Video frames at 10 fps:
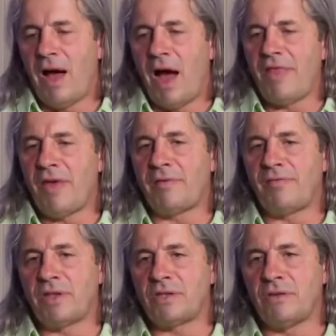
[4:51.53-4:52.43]
I think
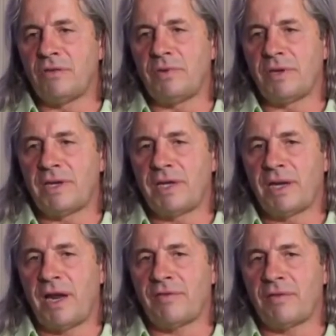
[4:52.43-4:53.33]
Vince knew when he did
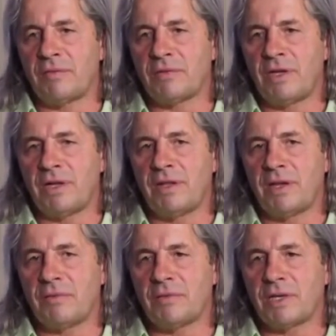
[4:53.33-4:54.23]
it after it was done
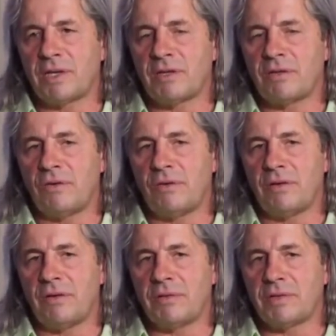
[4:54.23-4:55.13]
that it was like a
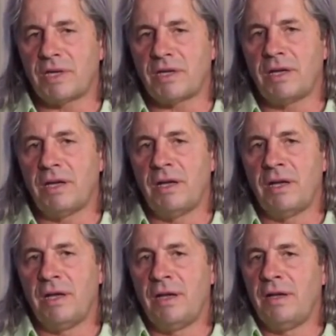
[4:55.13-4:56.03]
total. It was like
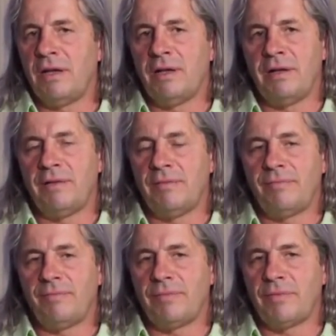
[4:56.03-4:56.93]

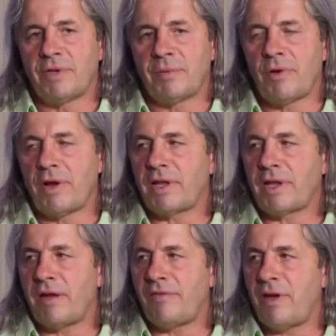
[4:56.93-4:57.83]
it was like breaking
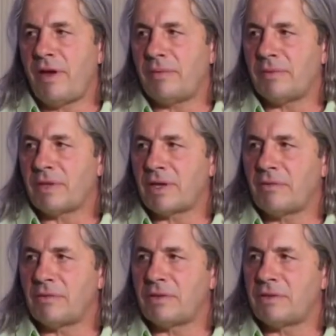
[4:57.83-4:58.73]
kayfabe. It was like
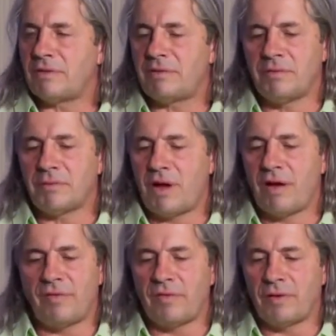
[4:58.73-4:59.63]
it was it was
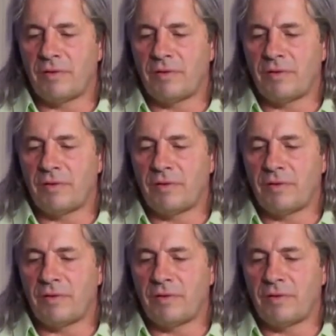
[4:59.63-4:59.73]
awful.